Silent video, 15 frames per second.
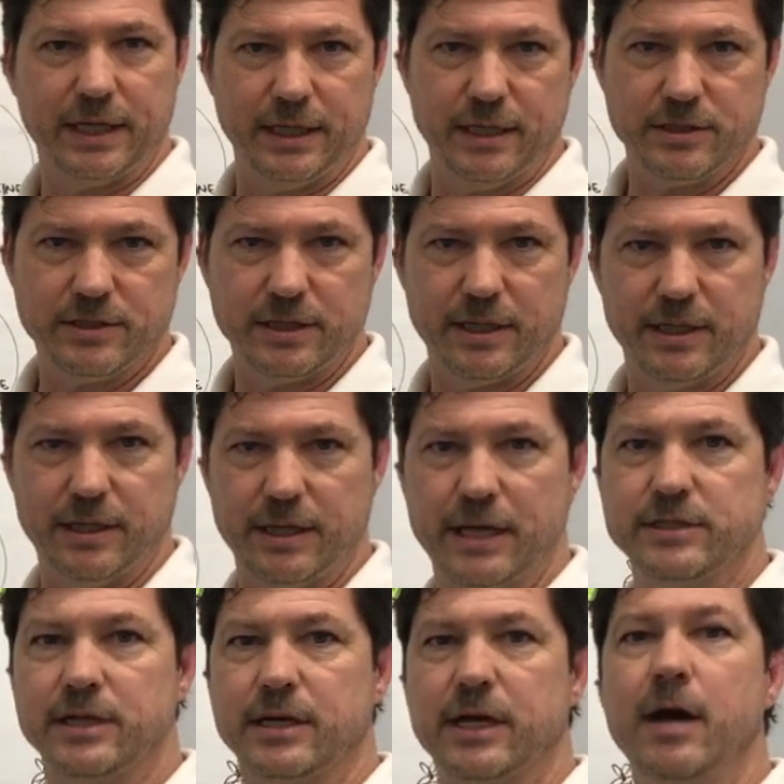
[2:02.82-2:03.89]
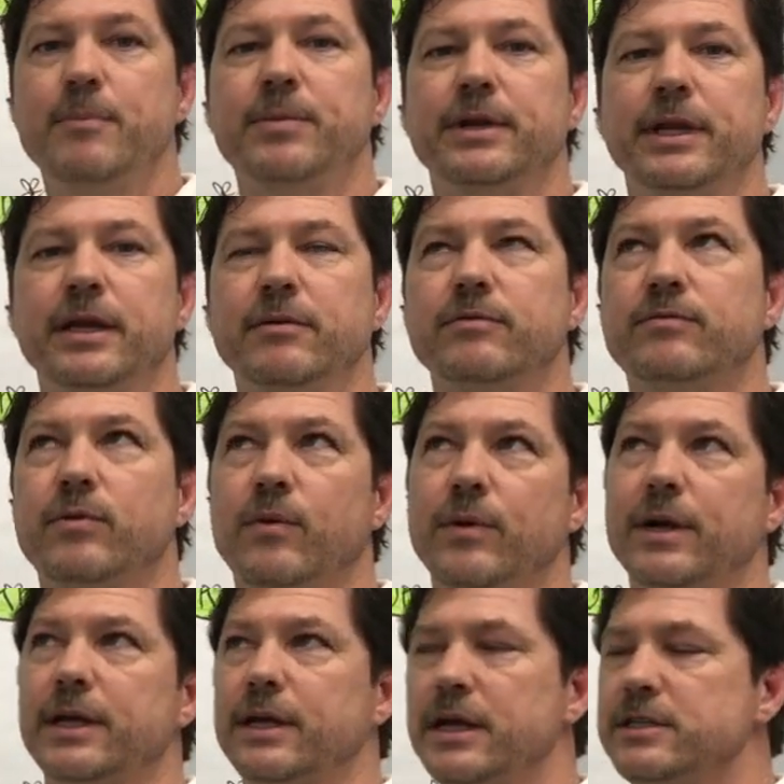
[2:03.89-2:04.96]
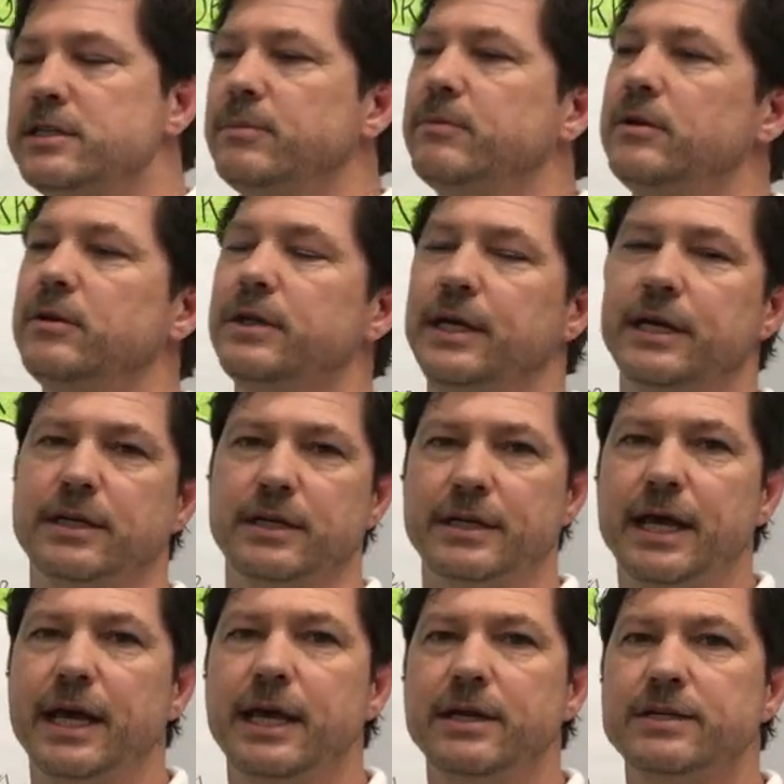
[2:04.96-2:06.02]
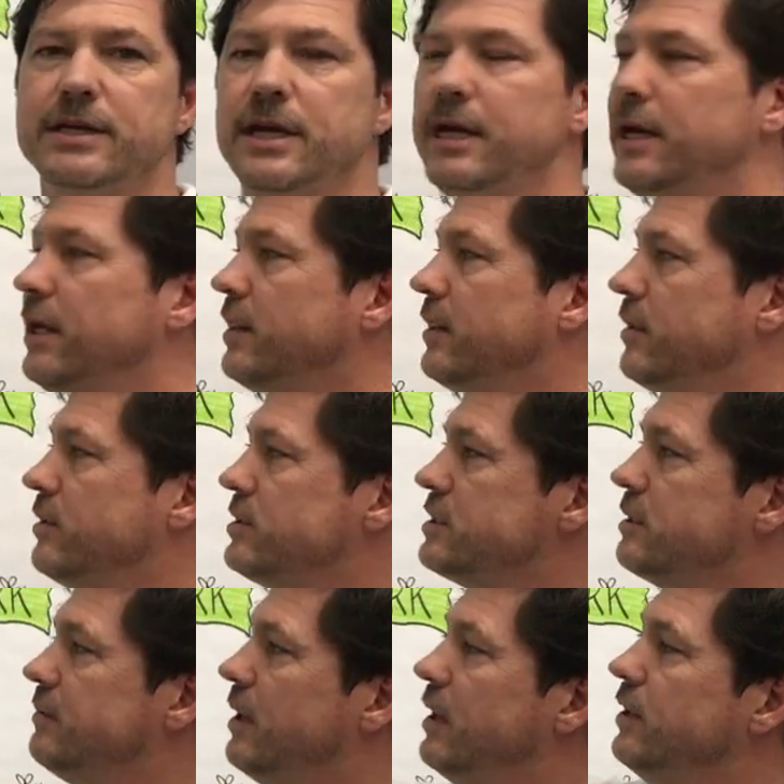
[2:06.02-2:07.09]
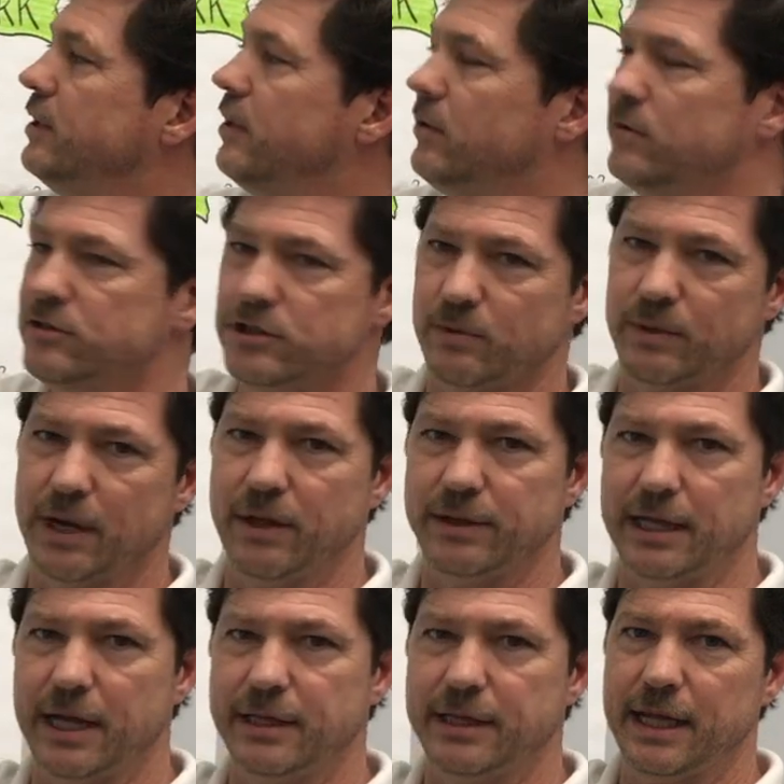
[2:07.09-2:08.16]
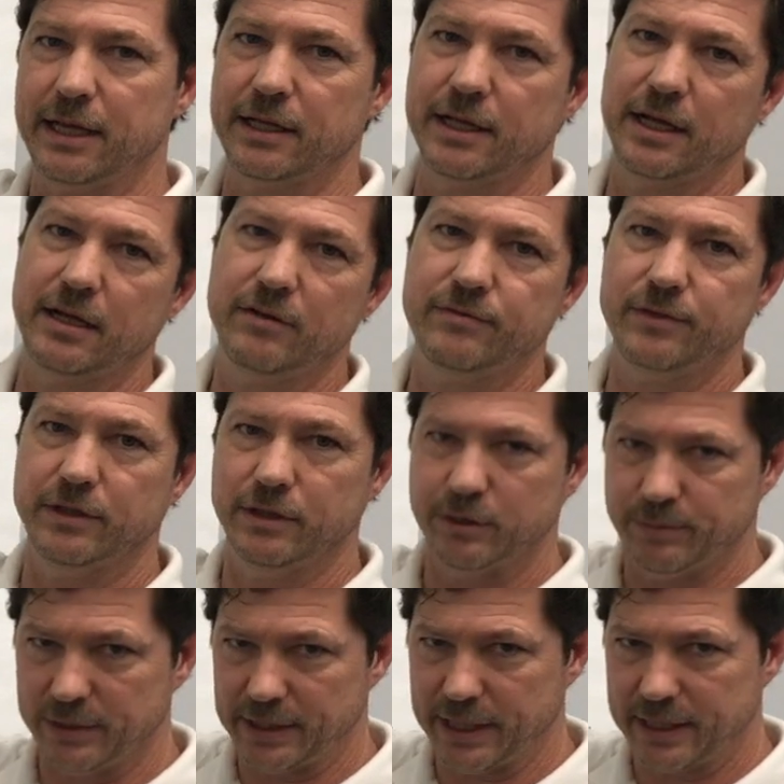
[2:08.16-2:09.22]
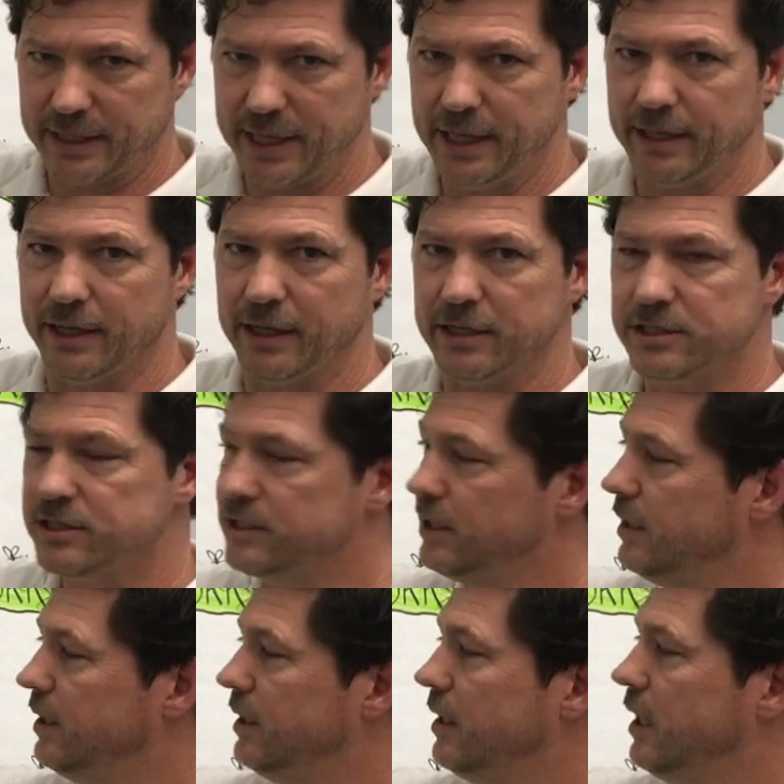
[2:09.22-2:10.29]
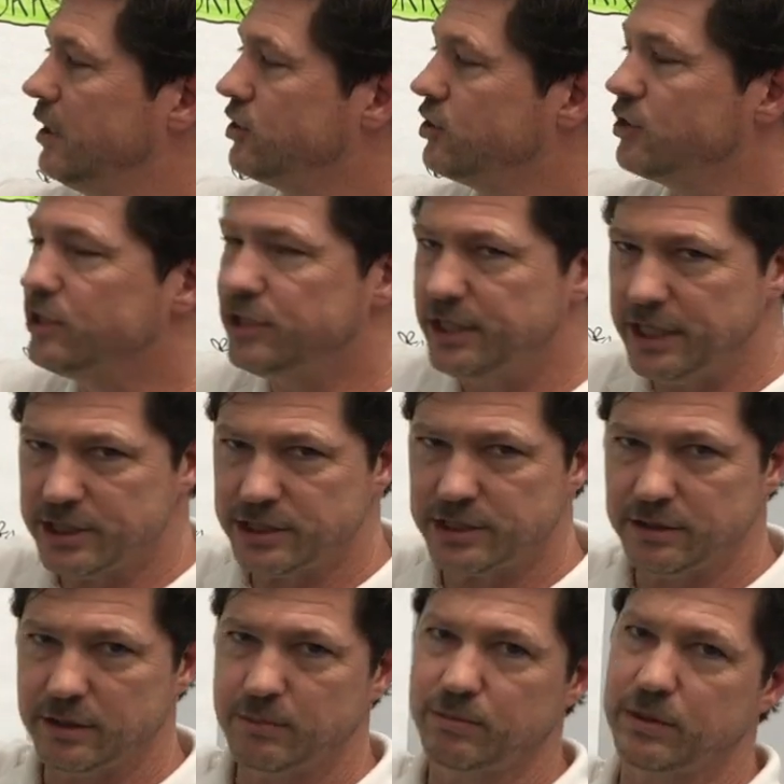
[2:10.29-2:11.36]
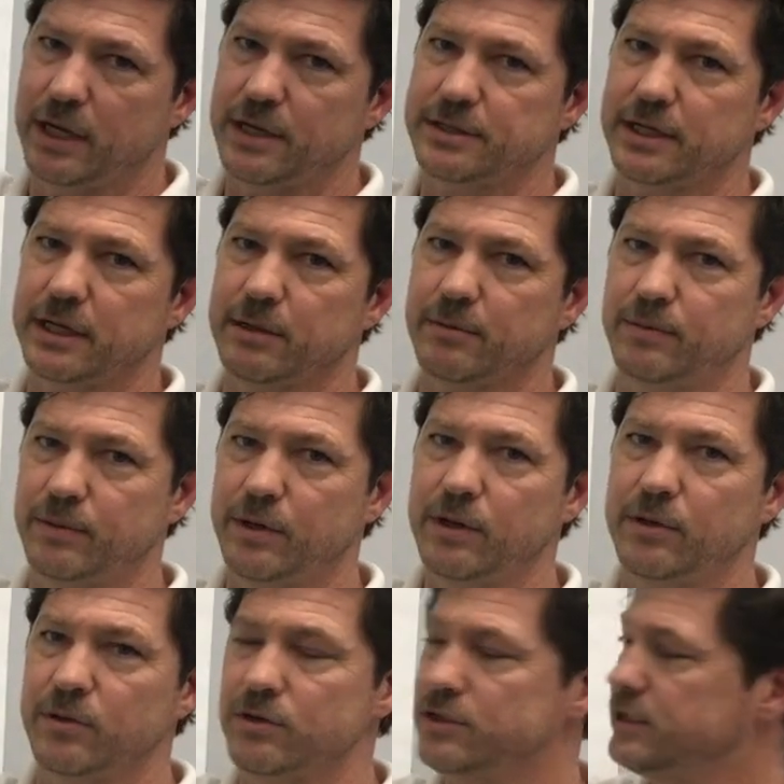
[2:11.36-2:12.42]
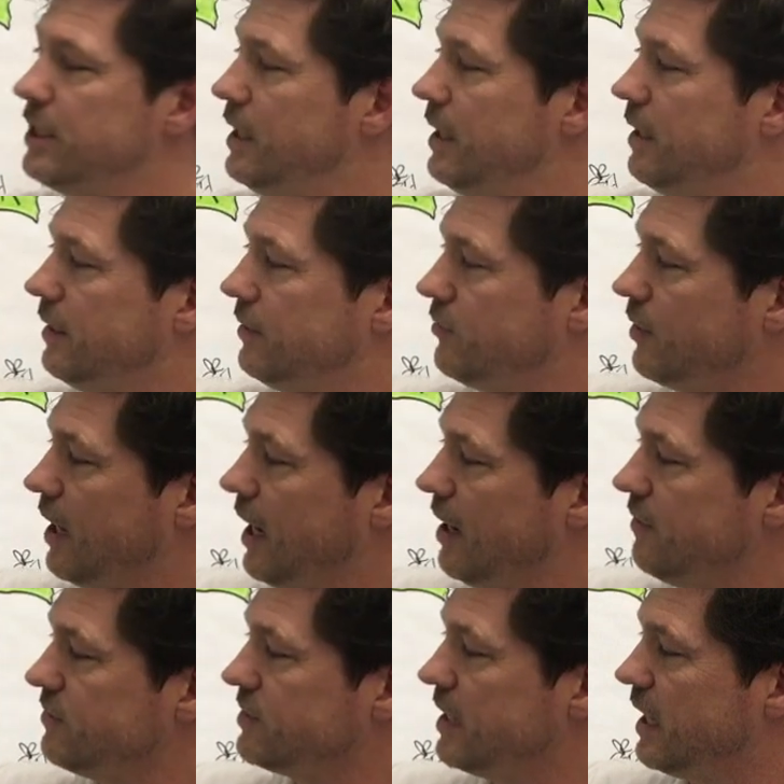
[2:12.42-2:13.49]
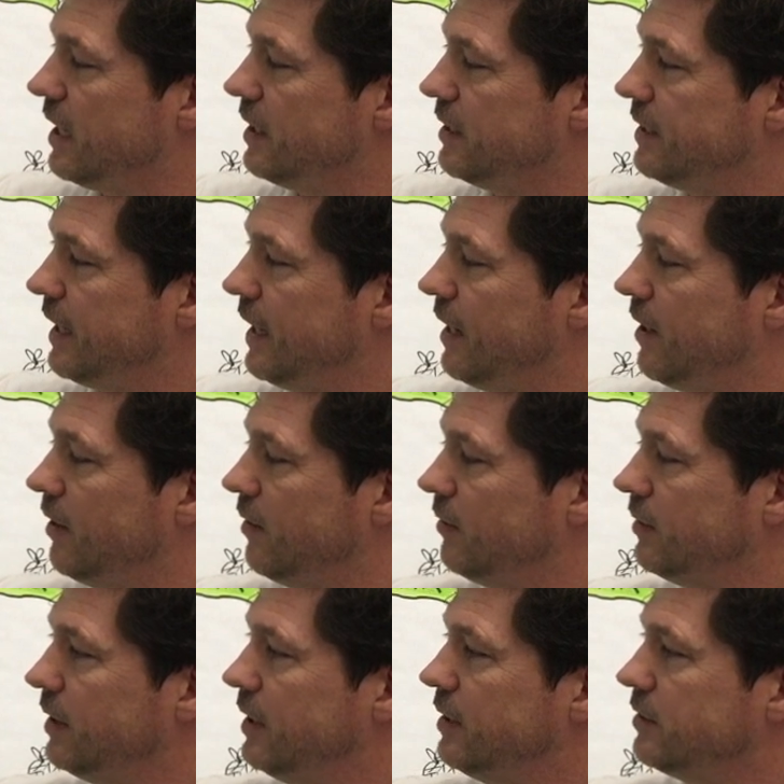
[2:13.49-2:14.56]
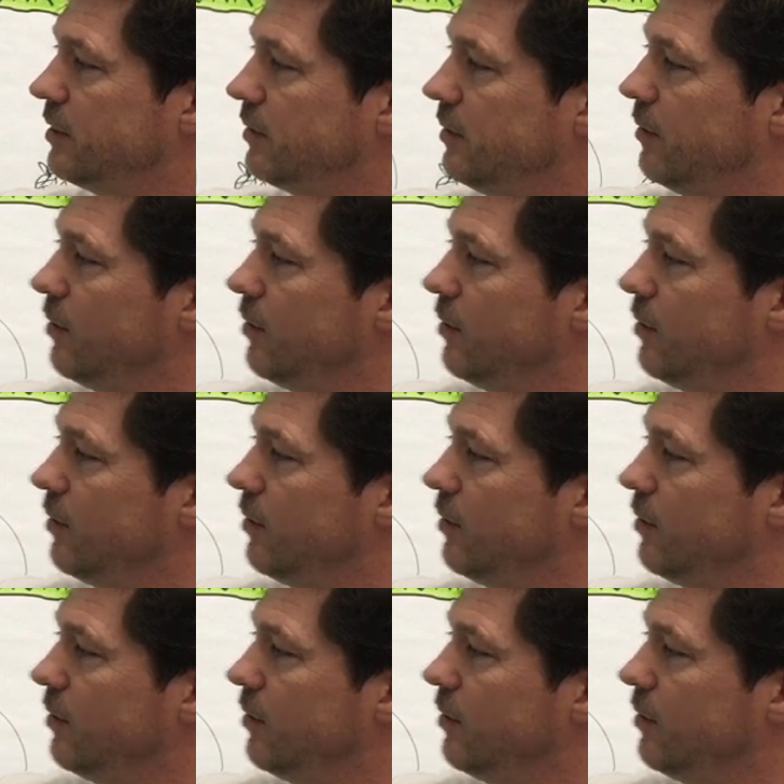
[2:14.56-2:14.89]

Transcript: against as a company for a customer or to hit a date, there's some unknowns around that and that can kind of feel a little bit like chaos. A traditional project approach drives that down to